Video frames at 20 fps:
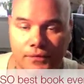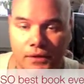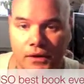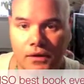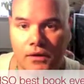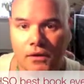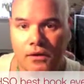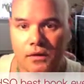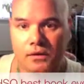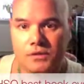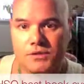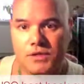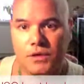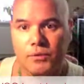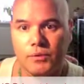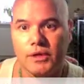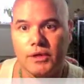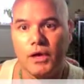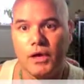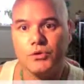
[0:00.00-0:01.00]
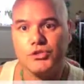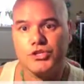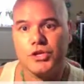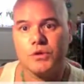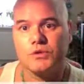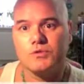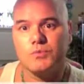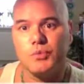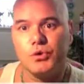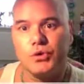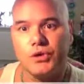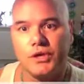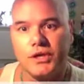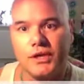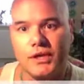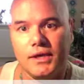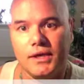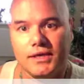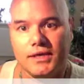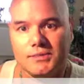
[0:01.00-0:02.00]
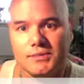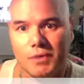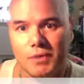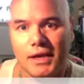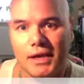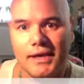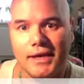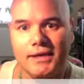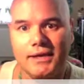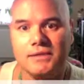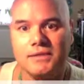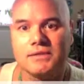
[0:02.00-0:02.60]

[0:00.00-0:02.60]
So in Osho's book, he explains